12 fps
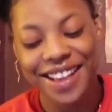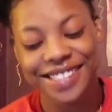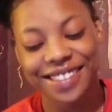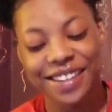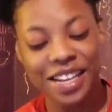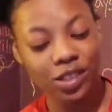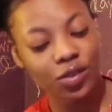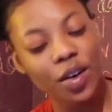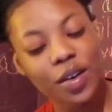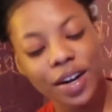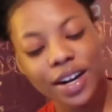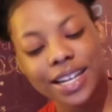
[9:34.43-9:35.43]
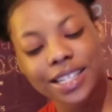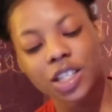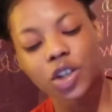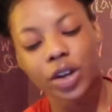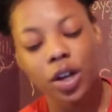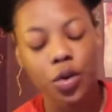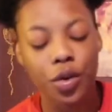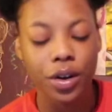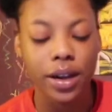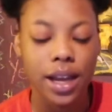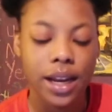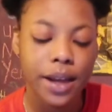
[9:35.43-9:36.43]
So next folder is green
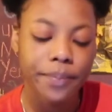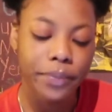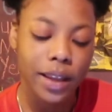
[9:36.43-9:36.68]
coordinated,